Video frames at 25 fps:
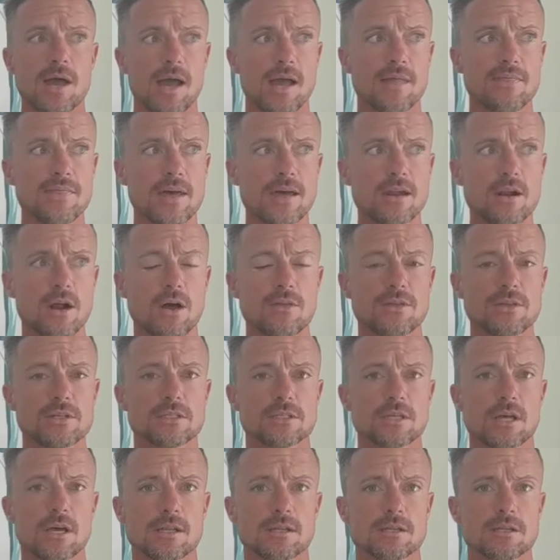And then all of a
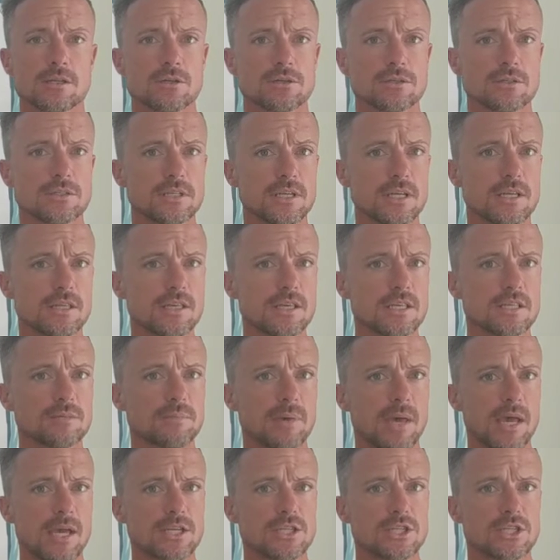sudden, you'll see
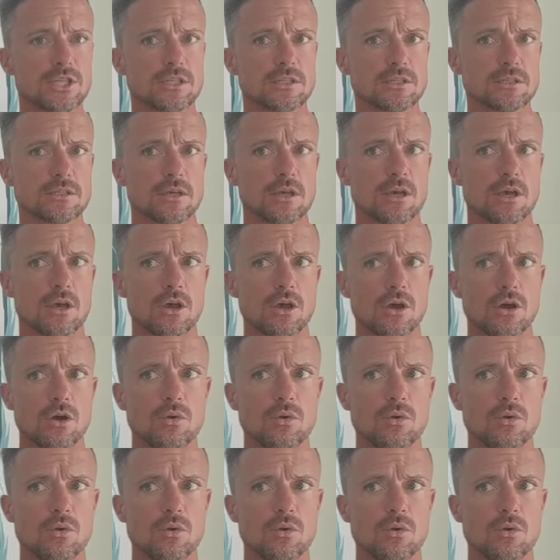these patients